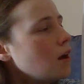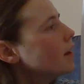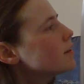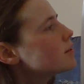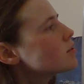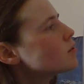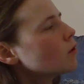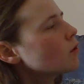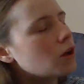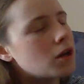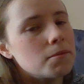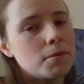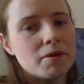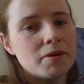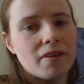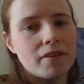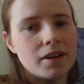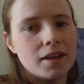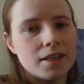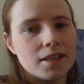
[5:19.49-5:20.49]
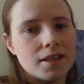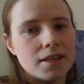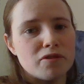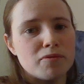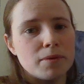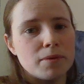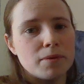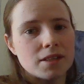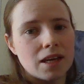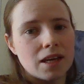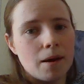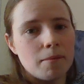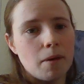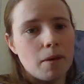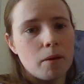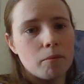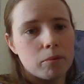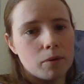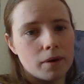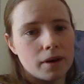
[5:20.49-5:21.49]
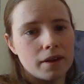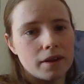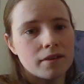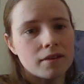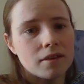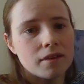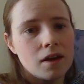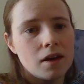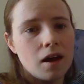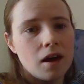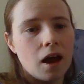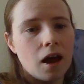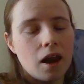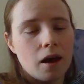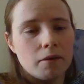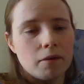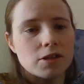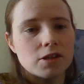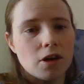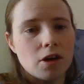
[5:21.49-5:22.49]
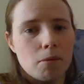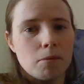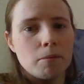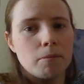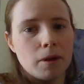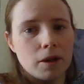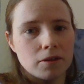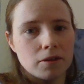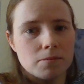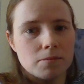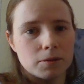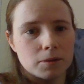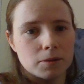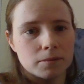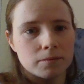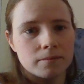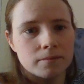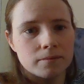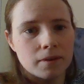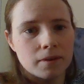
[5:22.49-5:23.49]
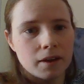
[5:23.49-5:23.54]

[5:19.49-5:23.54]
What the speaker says: it's not going to be very easy for me to come up with a lowest common multiple.